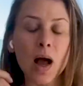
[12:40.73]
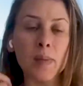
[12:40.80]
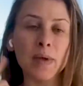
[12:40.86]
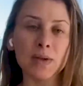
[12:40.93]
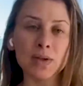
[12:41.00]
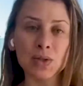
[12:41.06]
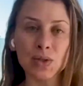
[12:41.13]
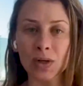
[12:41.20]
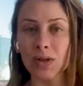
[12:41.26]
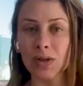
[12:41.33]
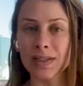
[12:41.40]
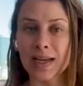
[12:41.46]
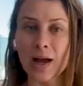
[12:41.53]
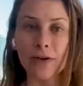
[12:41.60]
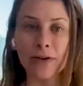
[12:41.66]
up and this trickle
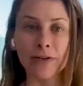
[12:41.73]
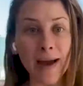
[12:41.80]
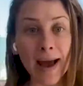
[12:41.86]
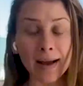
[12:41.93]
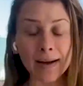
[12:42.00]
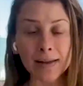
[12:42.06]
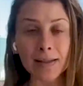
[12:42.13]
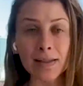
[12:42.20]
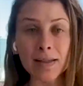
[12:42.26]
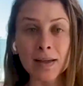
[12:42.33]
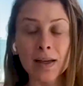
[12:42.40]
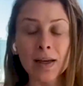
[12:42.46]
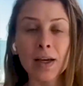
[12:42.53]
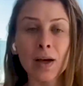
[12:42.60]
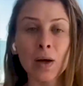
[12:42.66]
down effect